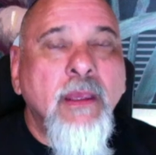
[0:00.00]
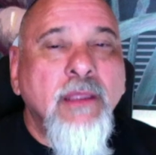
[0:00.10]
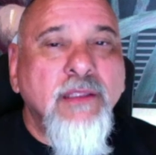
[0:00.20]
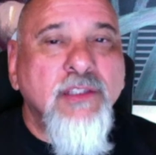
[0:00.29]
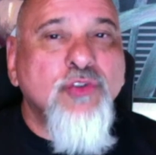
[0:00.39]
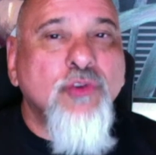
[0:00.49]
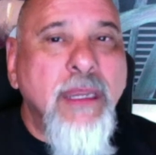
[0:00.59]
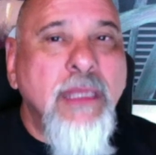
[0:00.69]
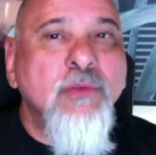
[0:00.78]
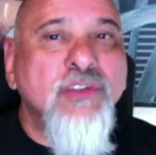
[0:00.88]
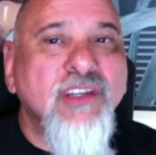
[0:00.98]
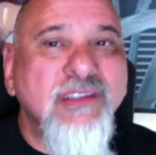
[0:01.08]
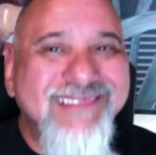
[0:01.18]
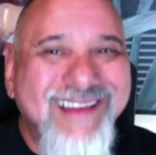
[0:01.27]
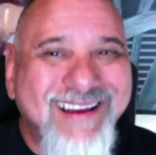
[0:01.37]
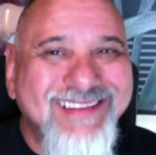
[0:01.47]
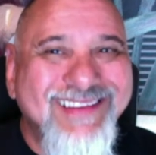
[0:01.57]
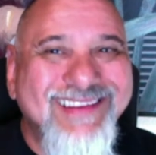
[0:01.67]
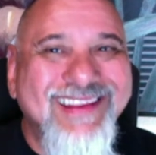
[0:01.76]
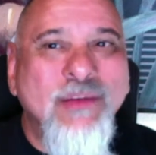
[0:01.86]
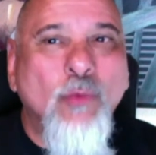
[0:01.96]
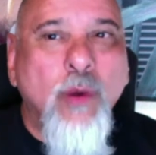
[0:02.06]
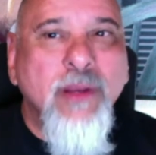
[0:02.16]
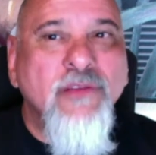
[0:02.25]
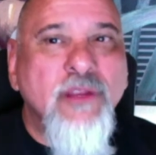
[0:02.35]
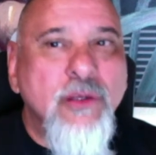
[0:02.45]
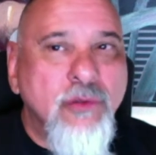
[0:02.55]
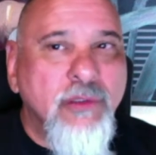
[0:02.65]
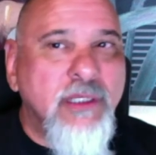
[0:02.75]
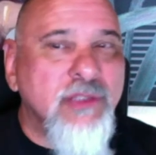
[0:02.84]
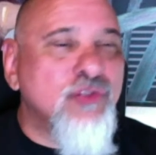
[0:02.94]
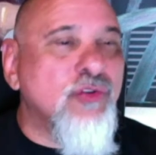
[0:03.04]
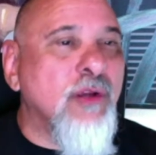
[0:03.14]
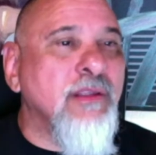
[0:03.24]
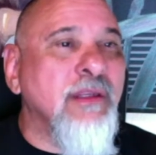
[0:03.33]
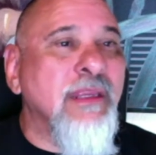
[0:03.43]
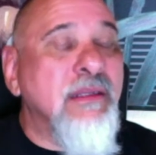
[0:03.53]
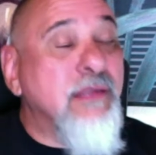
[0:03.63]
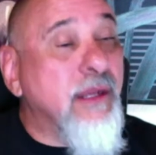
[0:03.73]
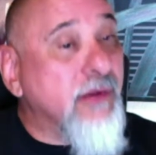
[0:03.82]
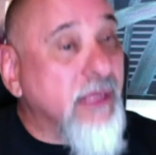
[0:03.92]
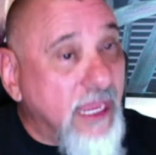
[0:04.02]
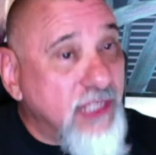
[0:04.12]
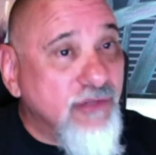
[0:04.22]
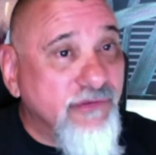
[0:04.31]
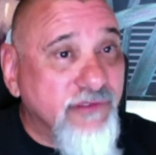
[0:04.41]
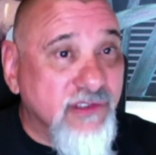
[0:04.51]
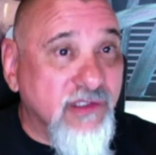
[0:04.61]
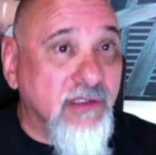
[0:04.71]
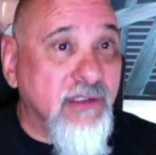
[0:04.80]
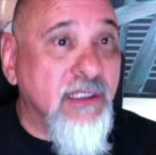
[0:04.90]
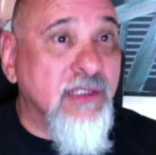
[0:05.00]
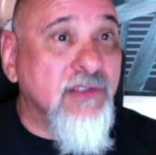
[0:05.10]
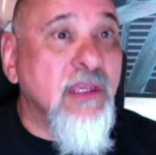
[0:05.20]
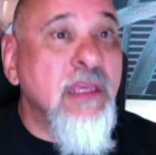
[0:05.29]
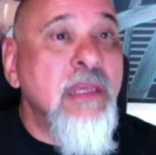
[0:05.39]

This training was conducted in one of the newly constructed interrogation facilities